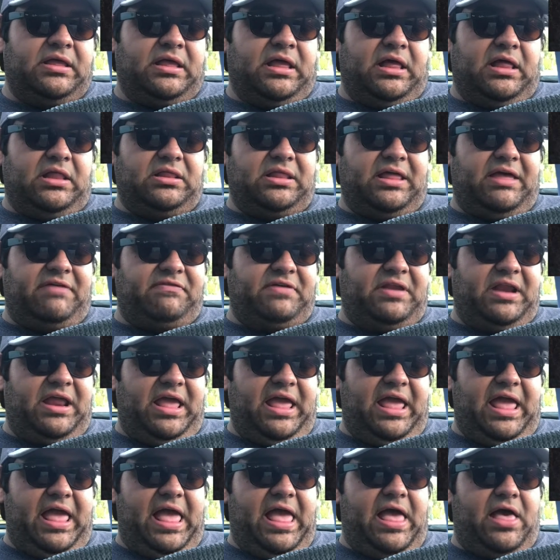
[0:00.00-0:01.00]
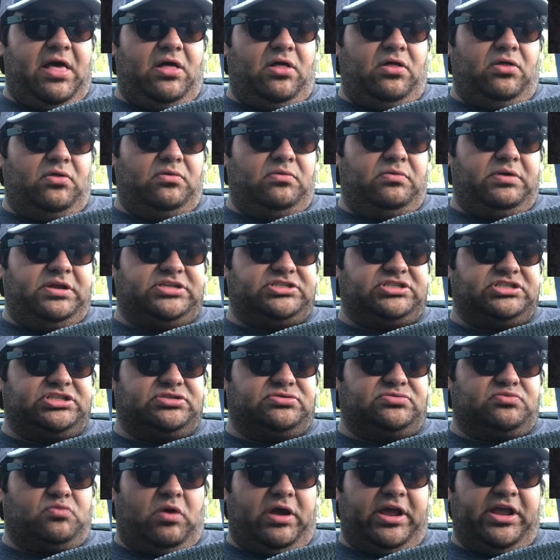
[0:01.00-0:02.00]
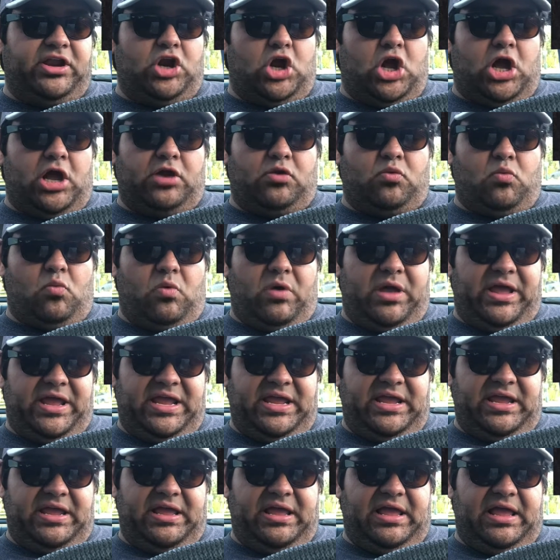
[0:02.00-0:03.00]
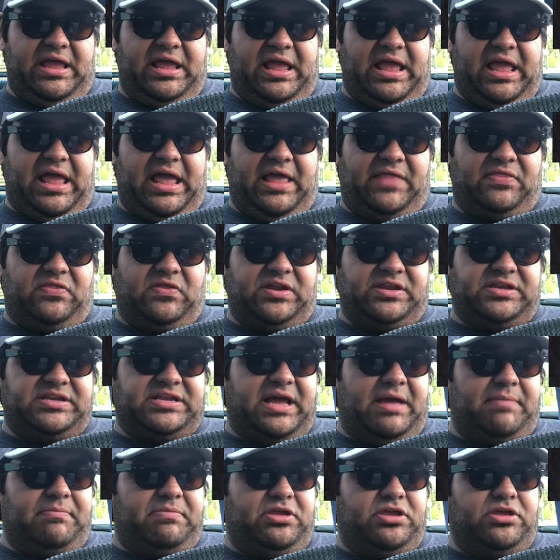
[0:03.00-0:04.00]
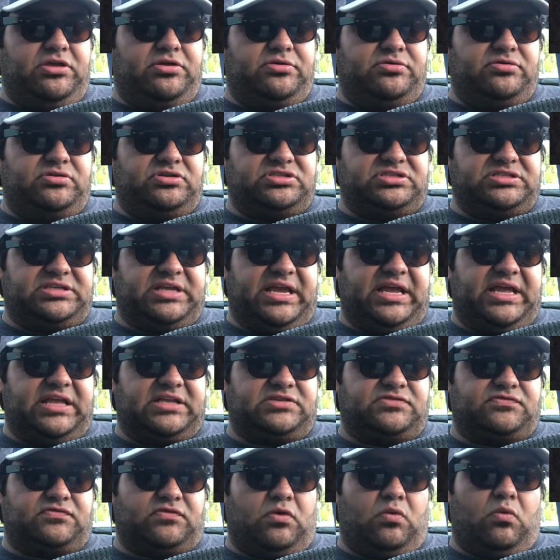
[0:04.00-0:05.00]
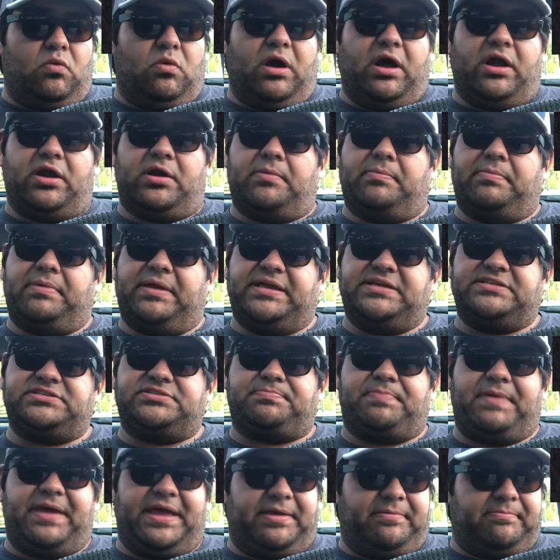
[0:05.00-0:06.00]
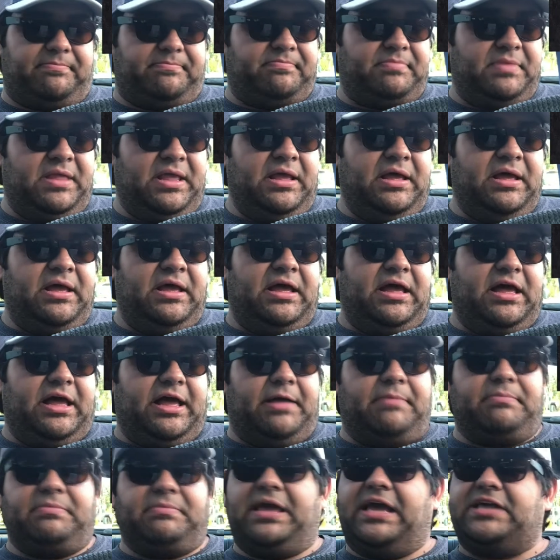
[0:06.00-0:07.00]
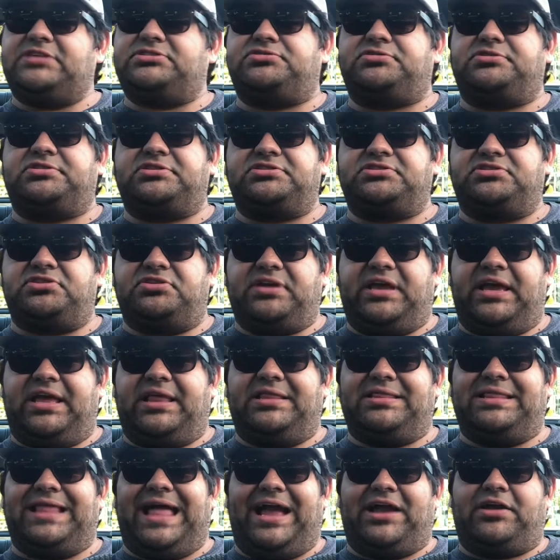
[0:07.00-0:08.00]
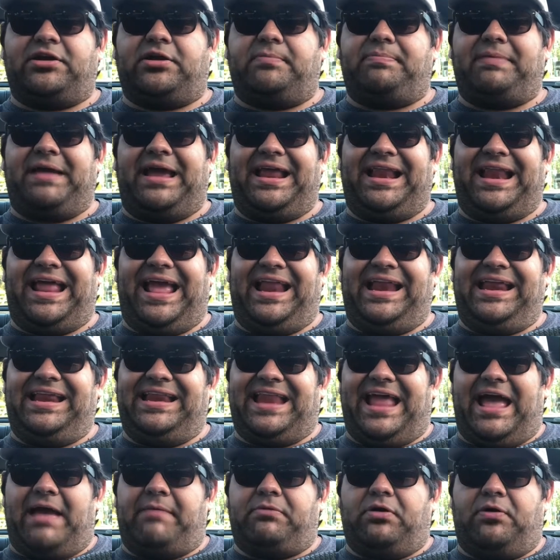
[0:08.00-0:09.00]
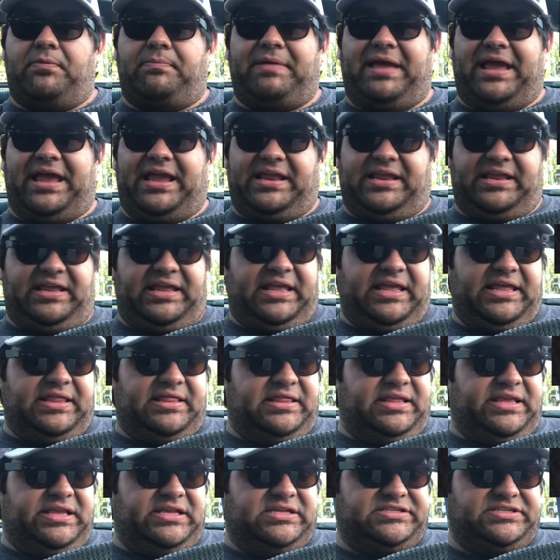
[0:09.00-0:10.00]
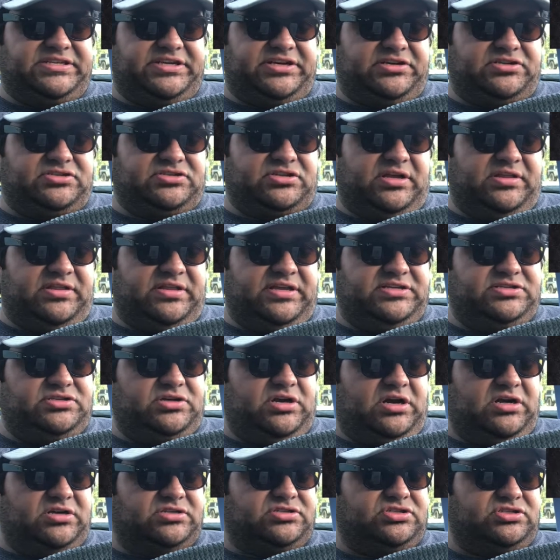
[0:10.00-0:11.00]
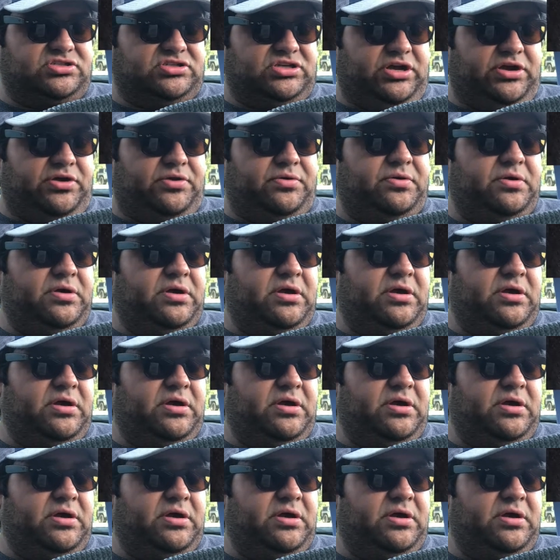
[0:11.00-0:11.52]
11L, which is white on white, and the W stands for water-based paint. Yes, you can still get lacquer paint and enamel paint in these years on these cars. So,